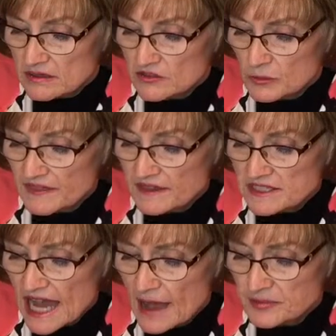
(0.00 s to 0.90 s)
doing the
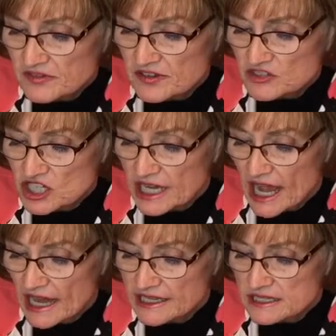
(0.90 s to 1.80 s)
top stitching
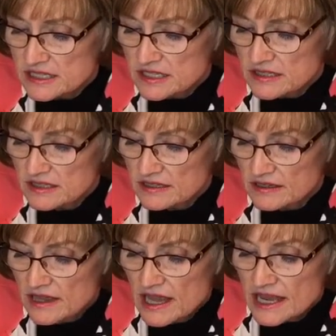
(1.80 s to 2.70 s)
on
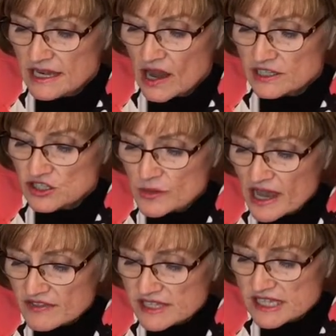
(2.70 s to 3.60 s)
it. Now I do
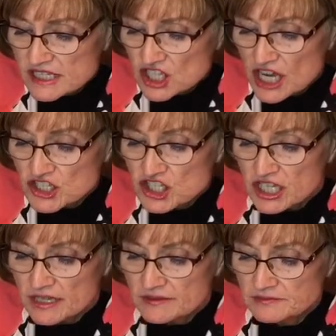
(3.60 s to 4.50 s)
have a
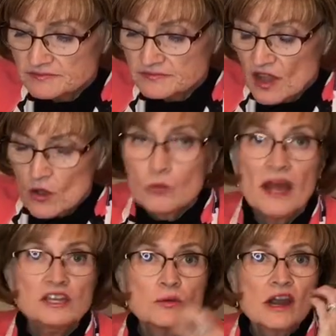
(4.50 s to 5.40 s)
suggestion.
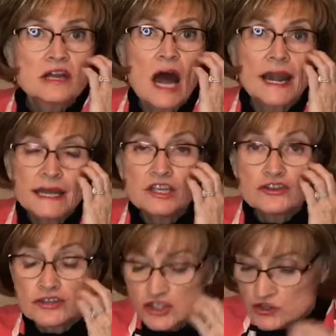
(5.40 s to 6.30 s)
When you are cutting
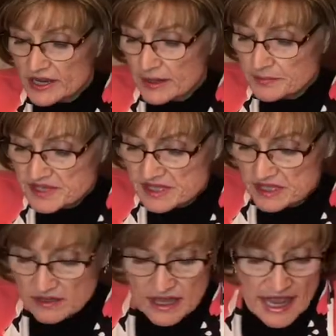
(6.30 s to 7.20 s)
your strips
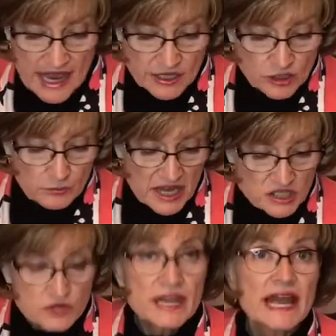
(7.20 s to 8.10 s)
and you're
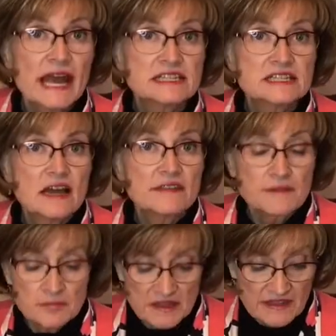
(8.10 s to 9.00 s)
measuring to cut
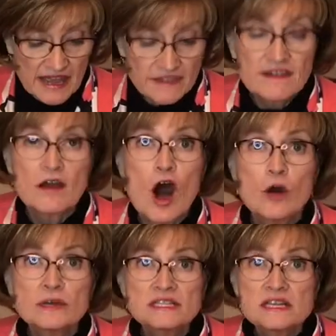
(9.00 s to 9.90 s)
them the length,
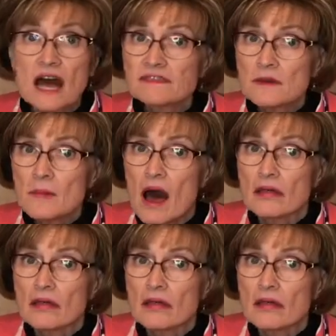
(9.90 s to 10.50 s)
always cut them